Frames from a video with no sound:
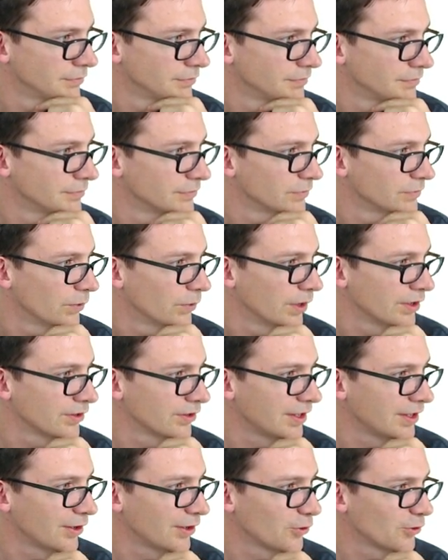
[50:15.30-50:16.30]
Where's the
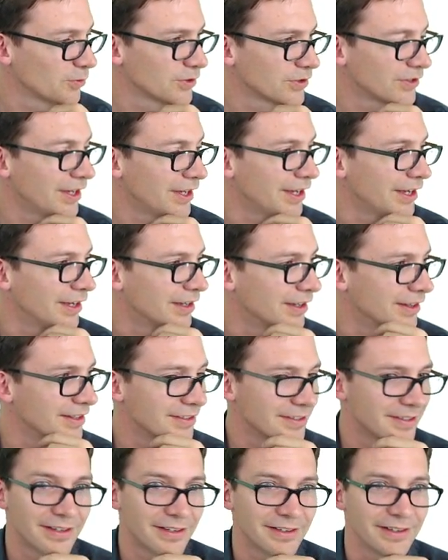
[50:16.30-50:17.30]
other mistake in this
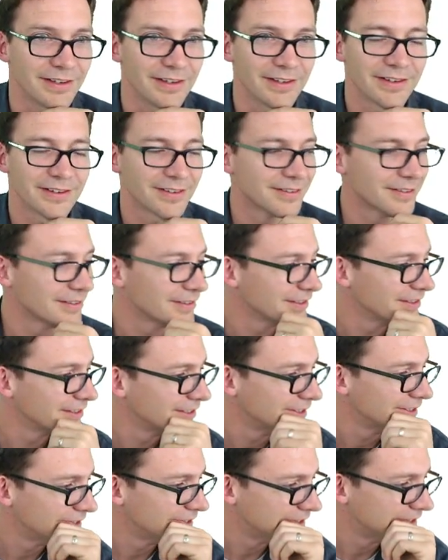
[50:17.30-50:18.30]
sentence?
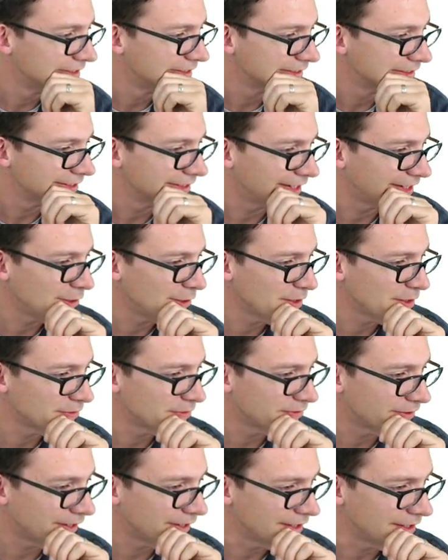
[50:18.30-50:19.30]
Did anybody
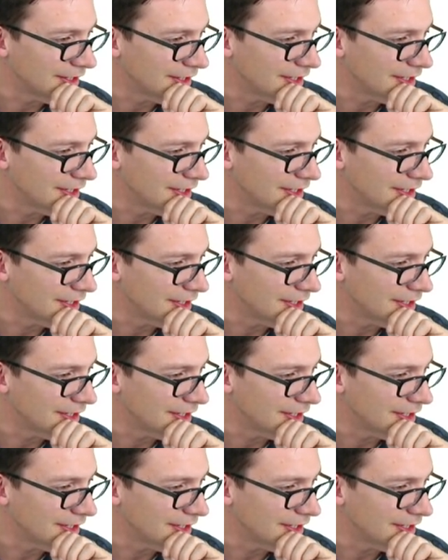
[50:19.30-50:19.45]
find it?